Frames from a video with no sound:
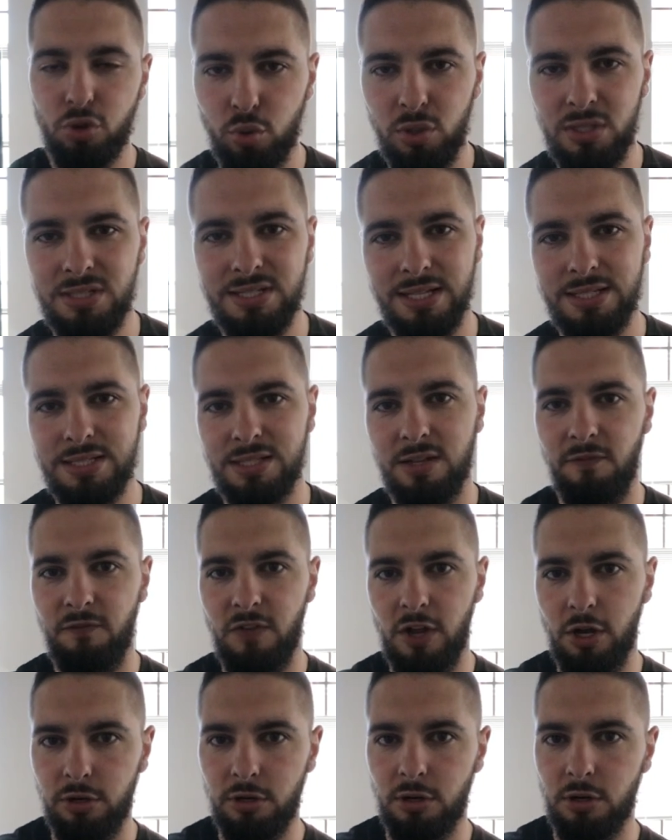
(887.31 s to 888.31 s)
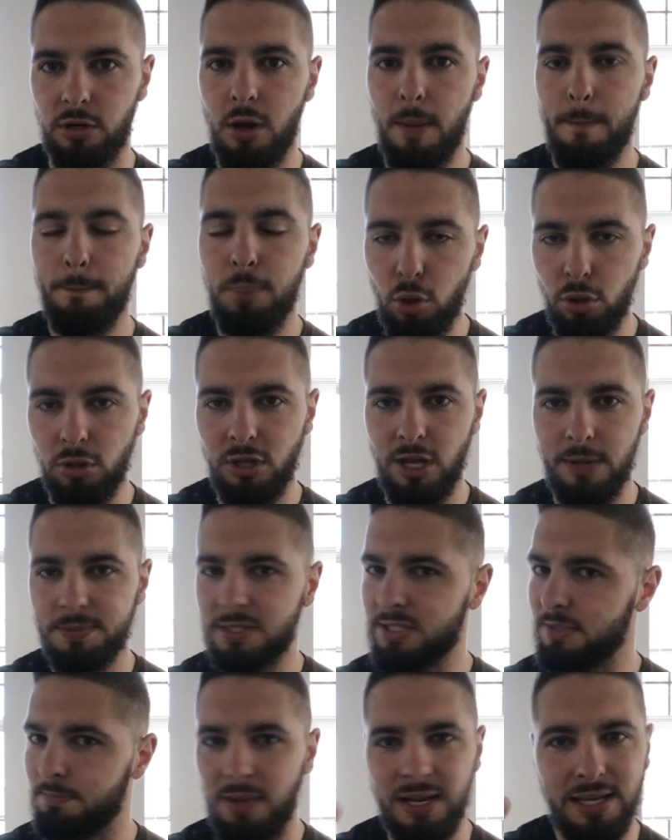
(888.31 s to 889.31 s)
3 sets to failure
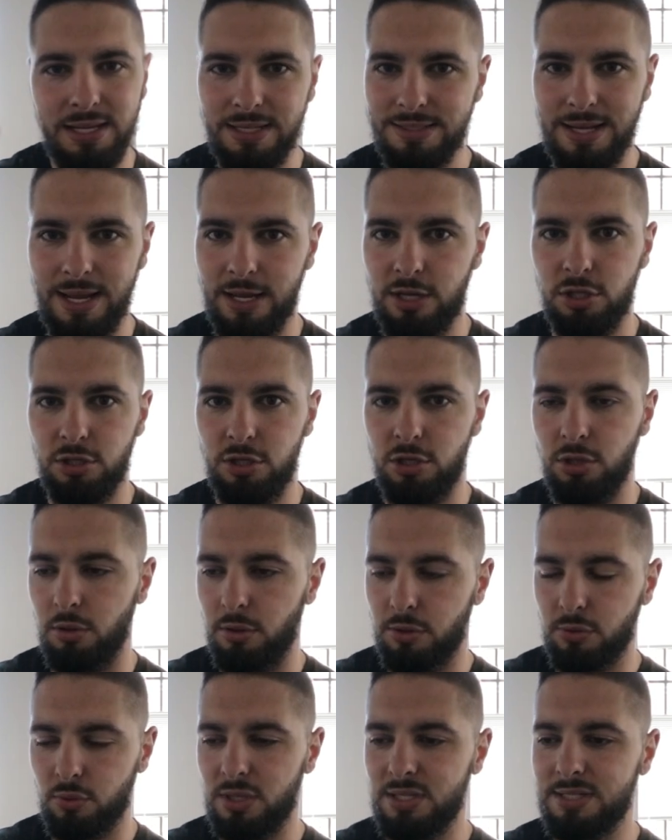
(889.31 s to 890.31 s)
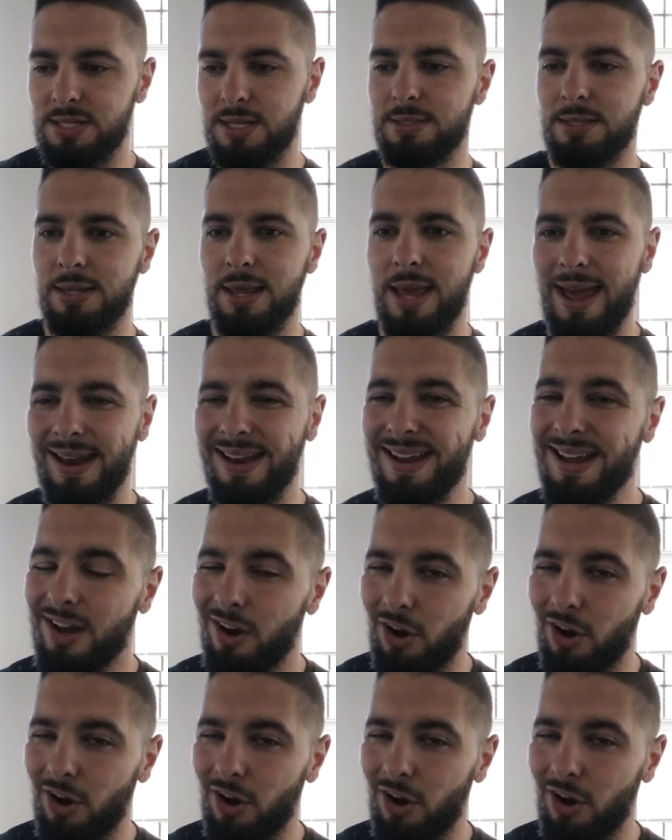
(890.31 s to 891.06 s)
pull-ups, as many as I could do, 3 sets of that.